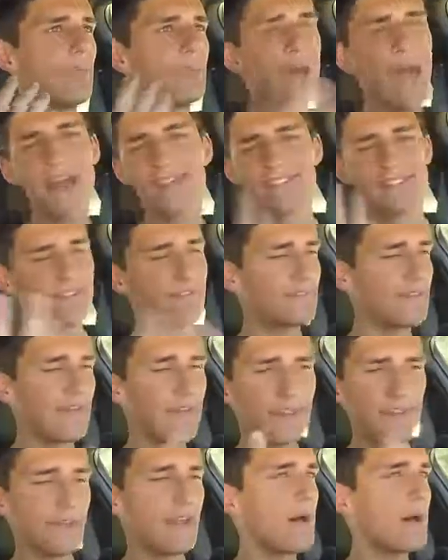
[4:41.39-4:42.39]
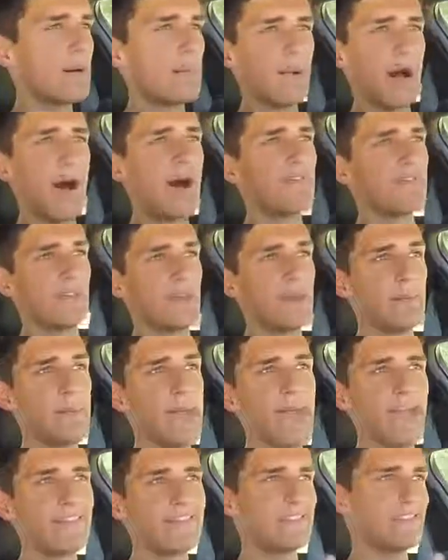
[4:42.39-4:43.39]
passive income off
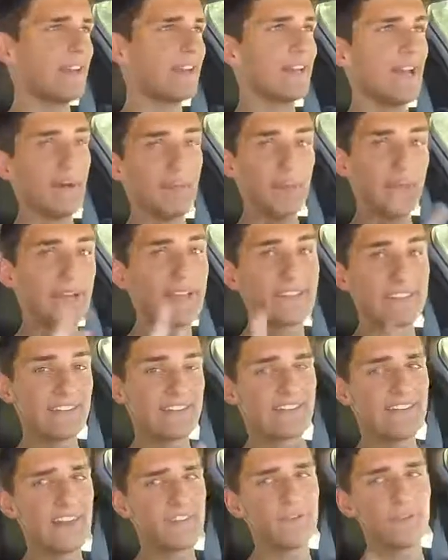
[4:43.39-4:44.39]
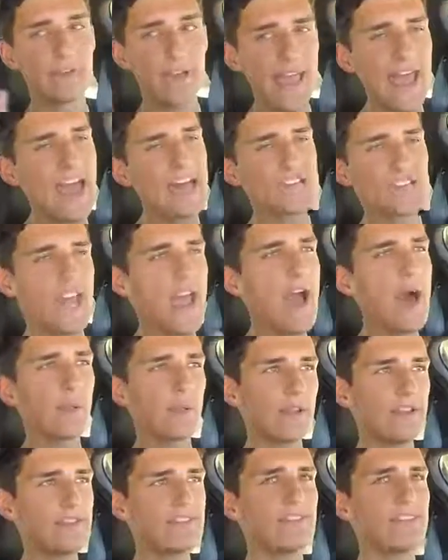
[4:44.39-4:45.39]
eBay and setting up like successful cash cow
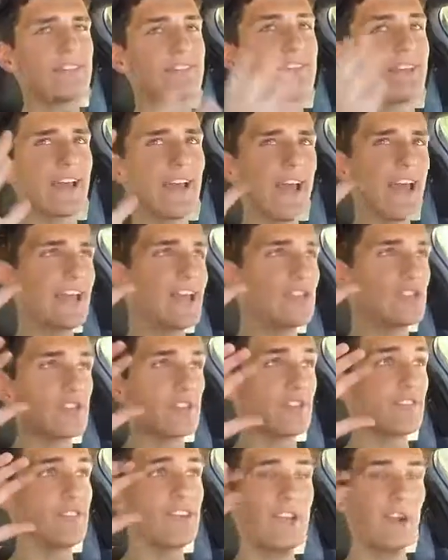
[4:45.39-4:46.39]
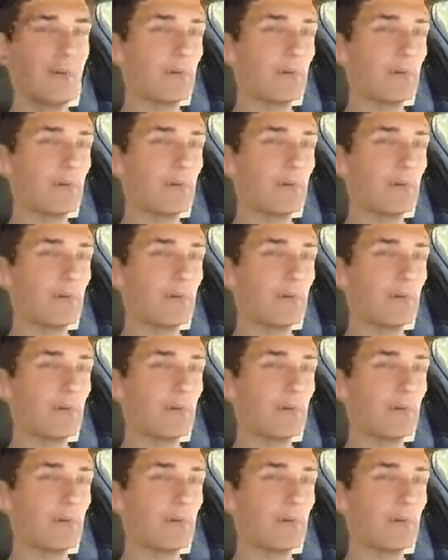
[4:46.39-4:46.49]
listings that kind of just